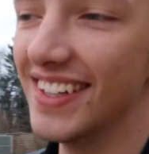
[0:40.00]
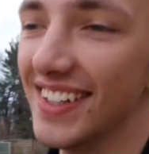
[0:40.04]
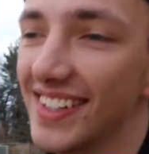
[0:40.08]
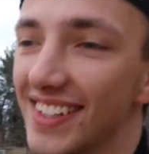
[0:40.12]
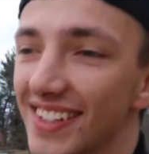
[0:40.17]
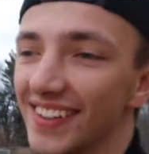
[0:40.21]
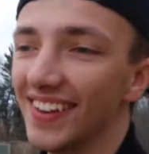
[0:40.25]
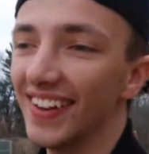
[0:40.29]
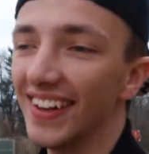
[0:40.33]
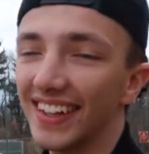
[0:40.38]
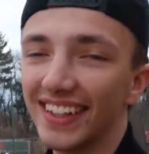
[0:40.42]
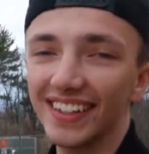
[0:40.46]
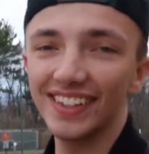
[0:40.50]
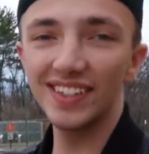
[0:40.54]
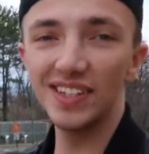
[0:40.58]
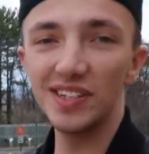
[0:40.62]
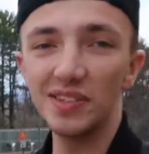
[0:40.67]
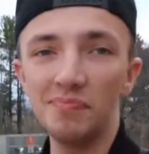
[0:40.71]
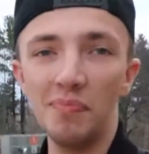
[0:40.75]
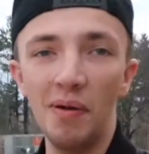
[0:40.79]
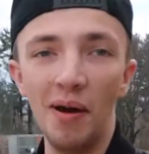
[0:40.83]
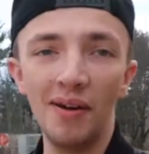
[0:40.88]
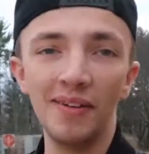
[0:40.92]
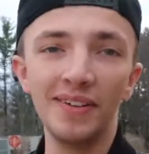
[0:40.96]
just so I could
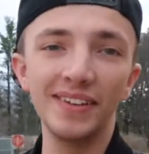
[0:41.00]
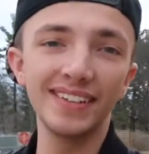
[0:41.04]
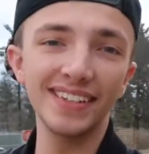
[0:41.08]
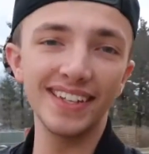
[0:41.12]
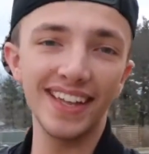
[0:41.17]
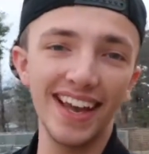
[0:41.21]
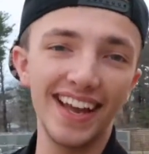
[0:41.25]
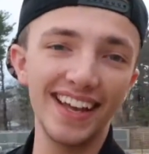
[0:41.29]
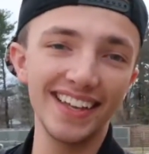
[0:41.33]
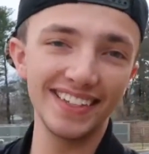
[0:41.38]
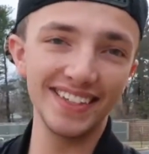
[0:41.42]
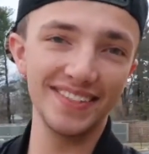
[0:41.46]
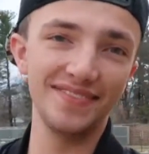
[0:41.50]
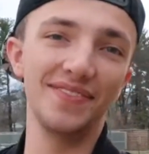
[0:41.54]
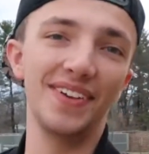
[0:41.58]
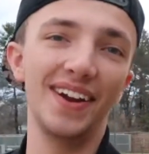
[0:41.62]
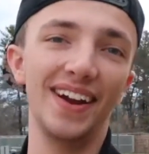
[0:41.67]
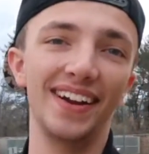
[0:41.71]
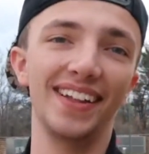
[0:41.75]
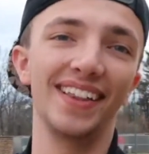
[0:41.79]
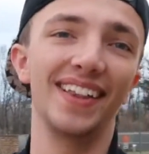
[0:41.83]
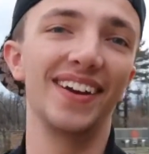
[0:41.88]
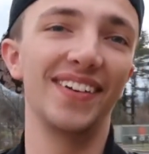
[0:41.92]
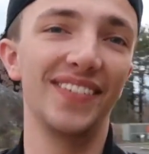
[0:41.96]
just bone his ass in
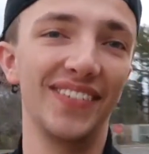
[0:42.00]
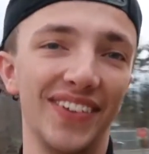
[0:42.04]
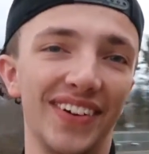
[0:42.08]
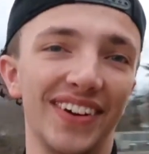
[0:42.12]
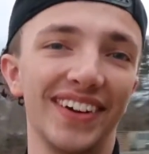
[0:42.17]
parallel